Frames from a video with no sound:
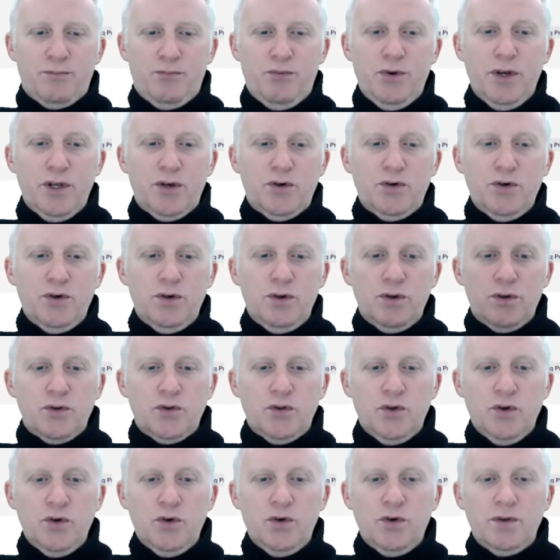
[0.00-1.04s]
Pretty cool.
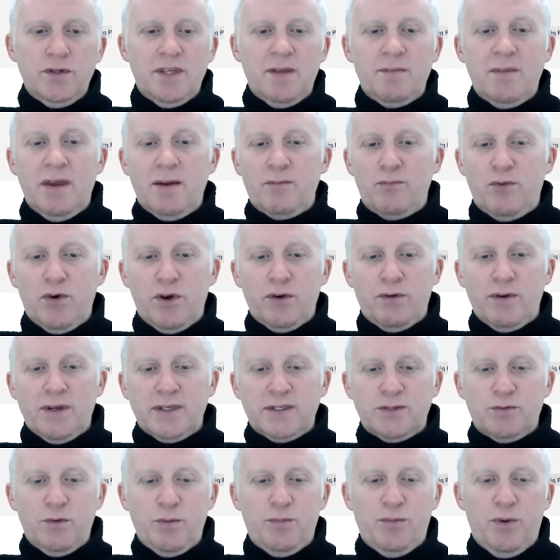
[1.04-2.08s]
New Nimiq
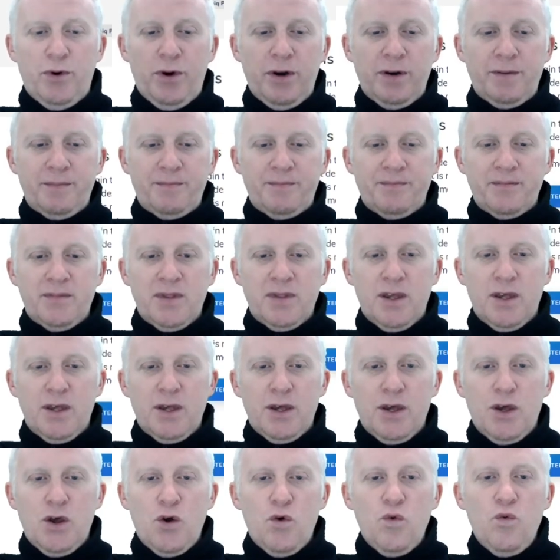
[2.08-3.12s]
progress report.
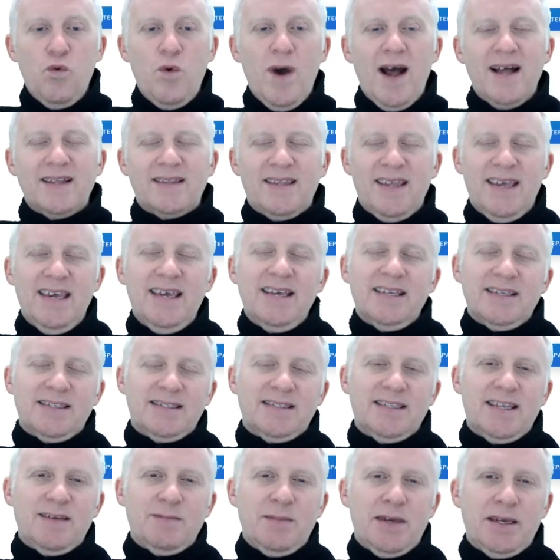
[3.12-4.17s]
What is
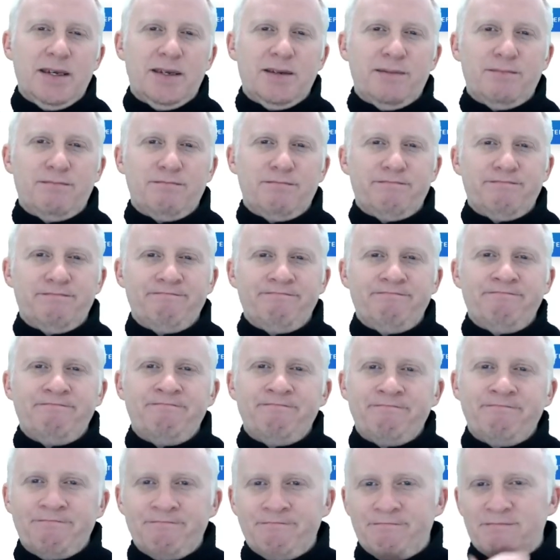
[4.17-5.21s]
Nimiq?
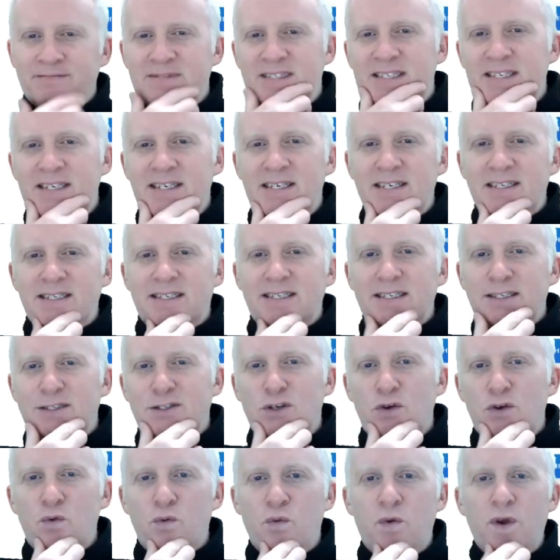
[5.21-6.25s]
Mm, this is a
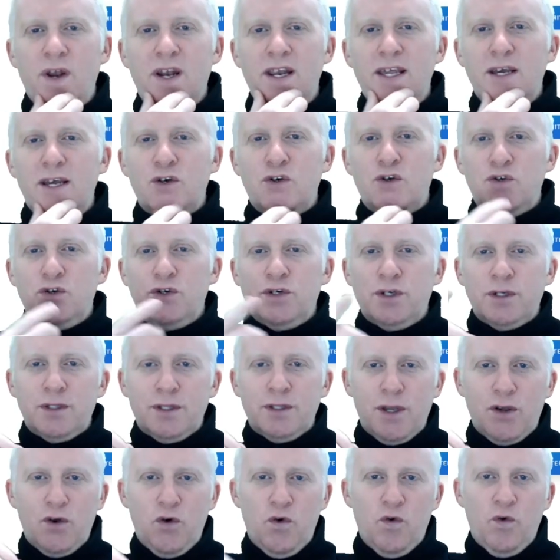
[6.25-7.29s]
really good
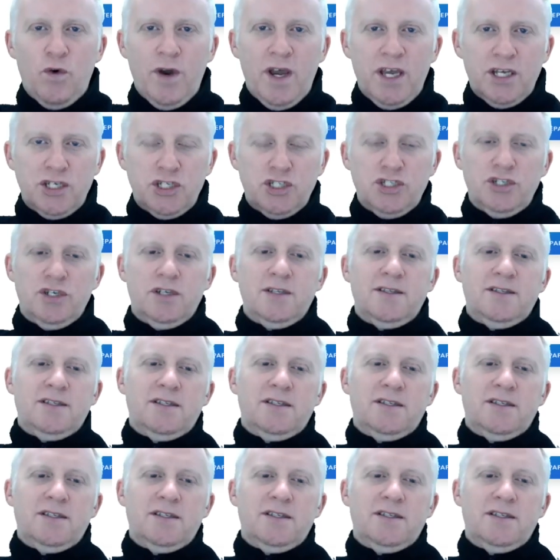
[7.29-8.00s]
question.